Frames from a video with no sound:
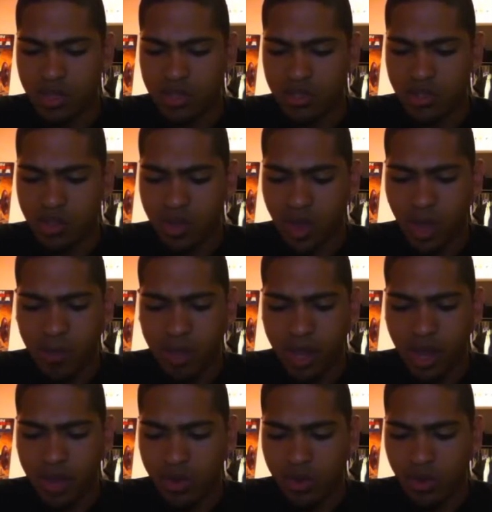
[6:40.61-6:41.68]
So I
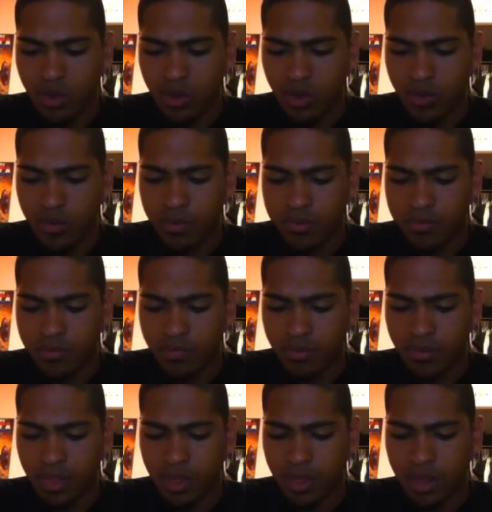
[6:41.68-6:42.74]
mean, I don't know,
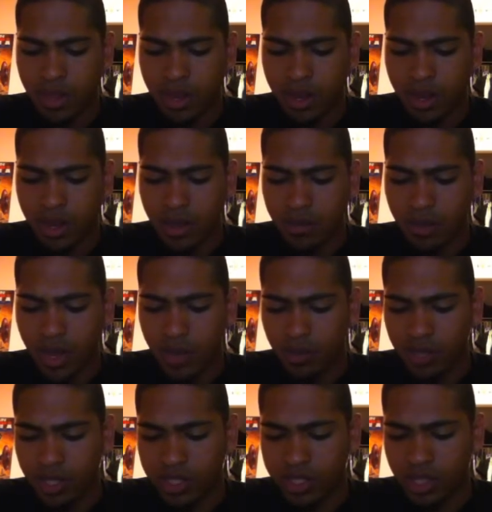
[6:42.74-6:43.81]
but I
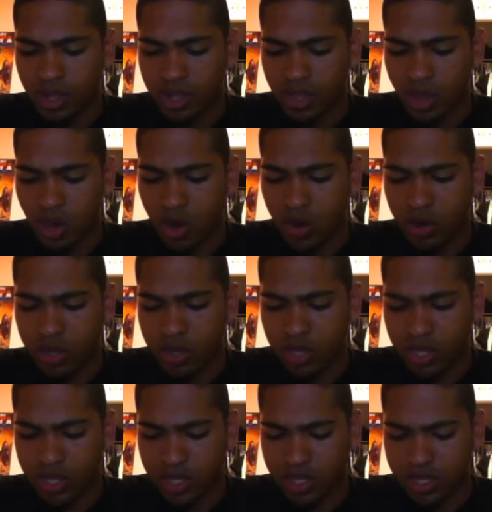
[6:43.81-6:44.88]
really dug the art
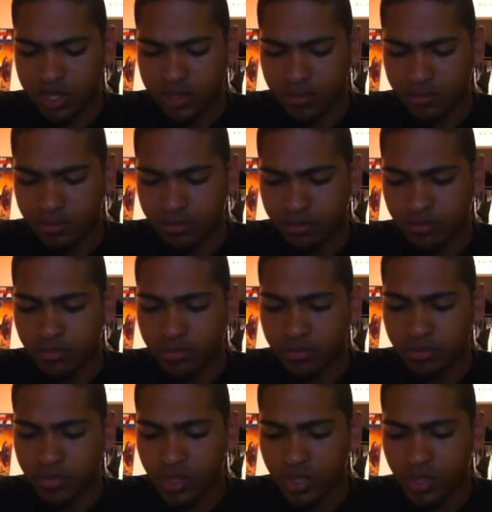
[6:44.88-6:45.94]
in this.
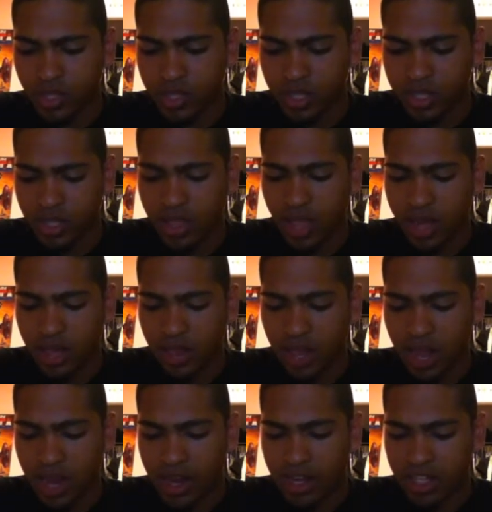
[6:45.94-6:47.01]
It's a lot of
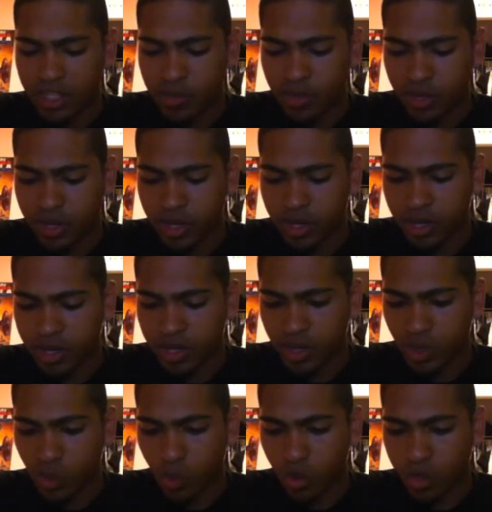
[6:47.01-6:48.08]
lines, but
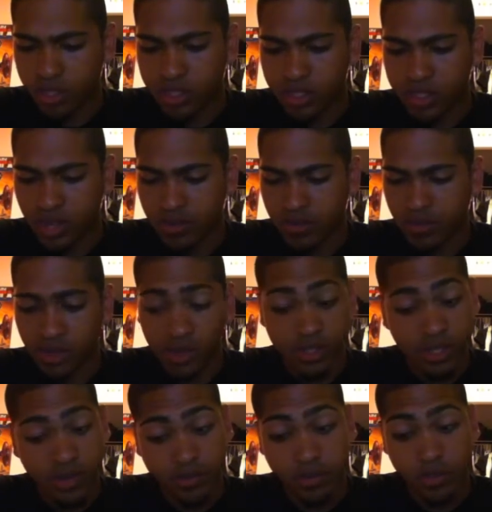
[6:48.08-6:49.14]
it works.
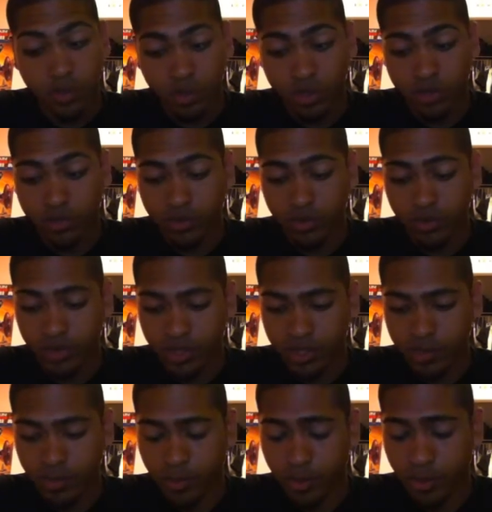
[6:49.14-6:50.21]
It definitely works for
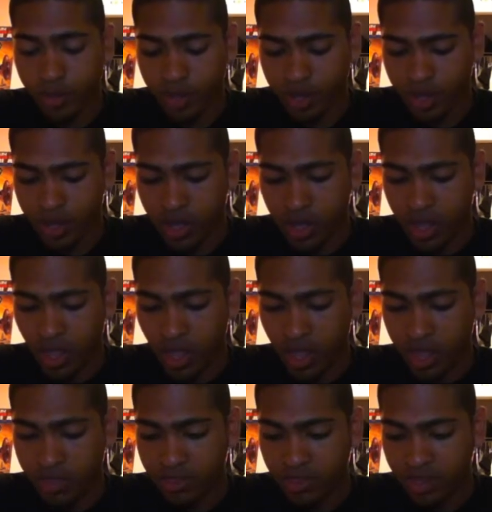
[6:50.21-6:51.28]
this book,
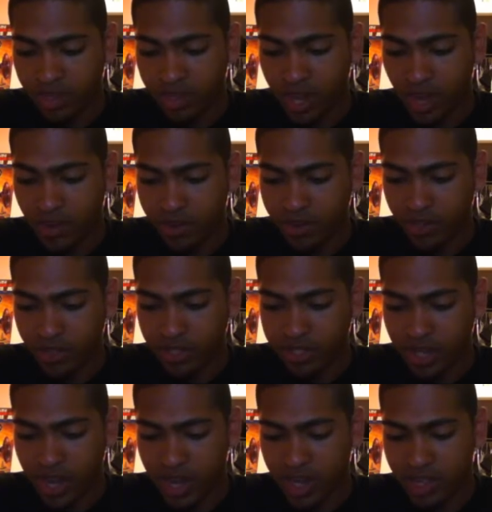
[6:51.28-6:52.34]
and the character
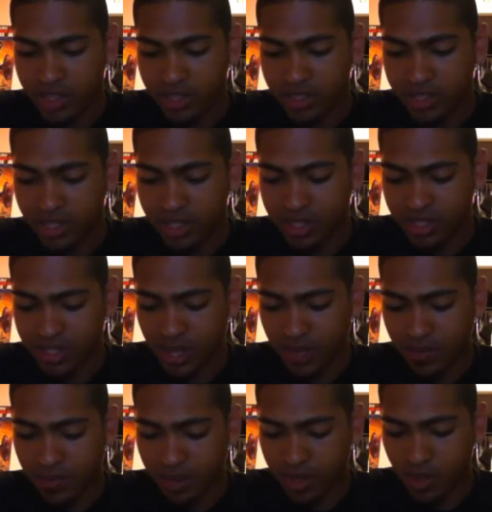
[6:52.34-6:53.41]
designs
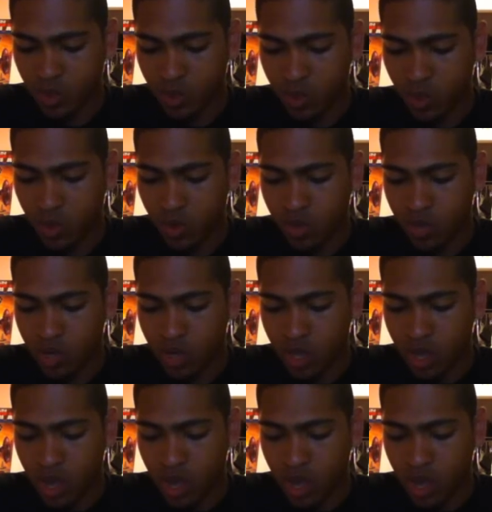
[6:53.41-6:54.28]
definitely cool.